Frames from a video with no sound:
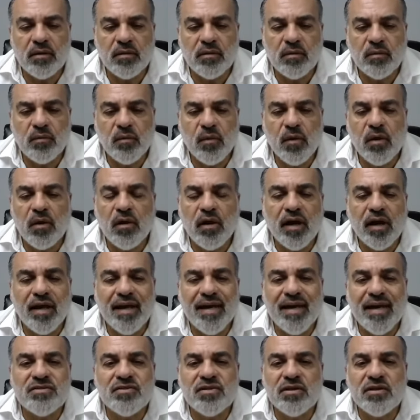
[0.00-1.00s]
war
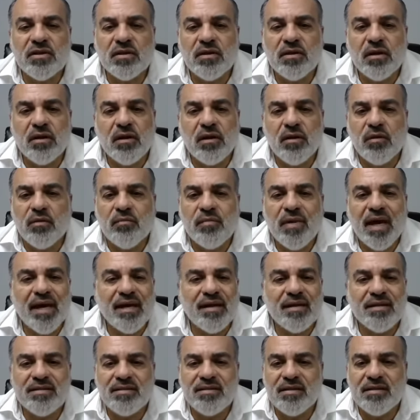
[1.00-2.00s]
against
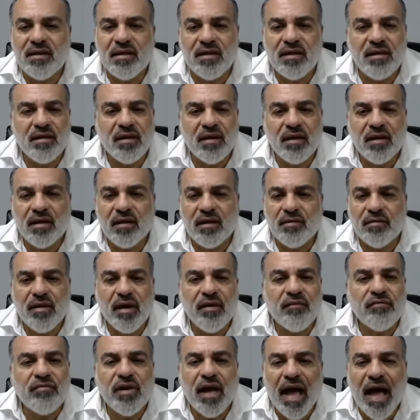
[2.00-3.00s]
humanity
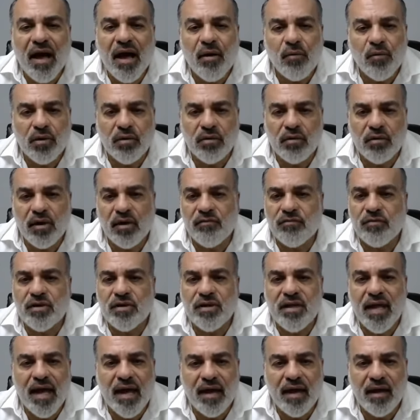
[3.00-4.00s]
every hour, every
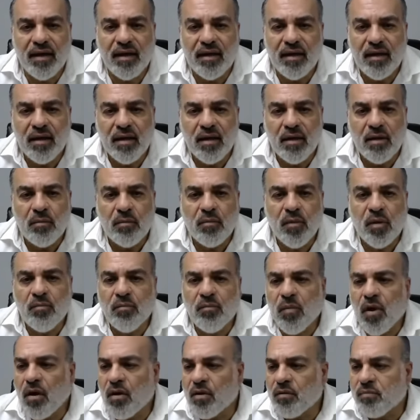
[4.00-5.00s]
day,
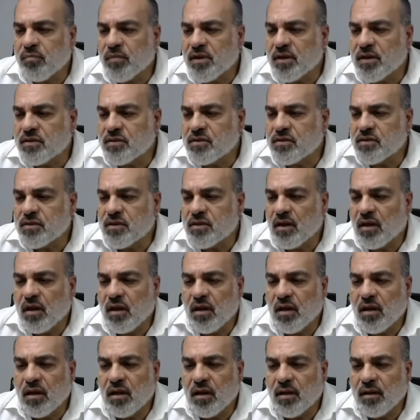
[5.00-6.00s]
bombardments,
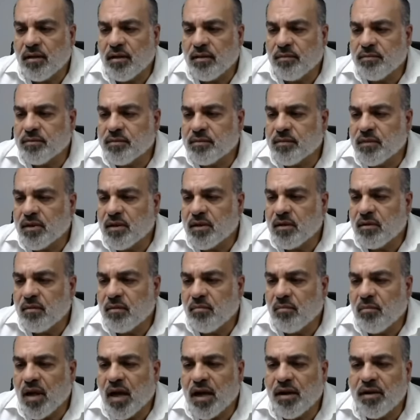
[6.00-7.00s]

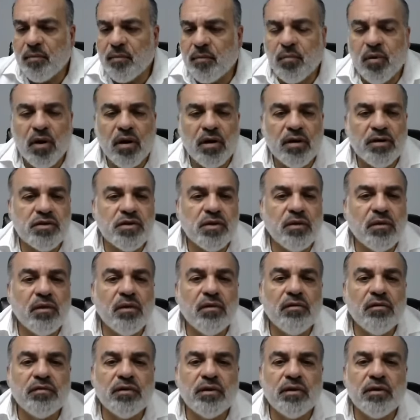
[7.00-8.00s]
body parts all
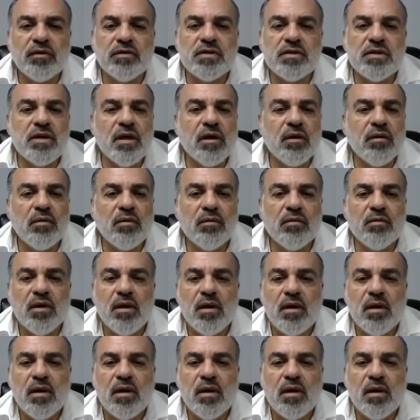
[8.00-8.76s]
over. So,